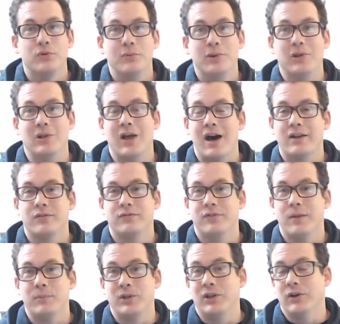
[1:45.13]
a lot of
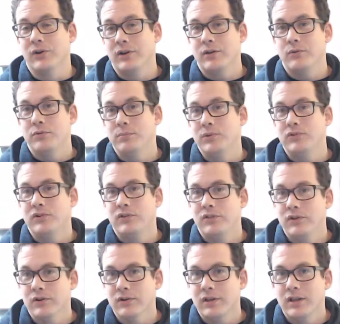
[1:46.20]
familiarity with music
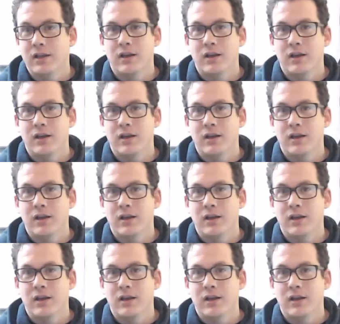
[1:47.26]
theory,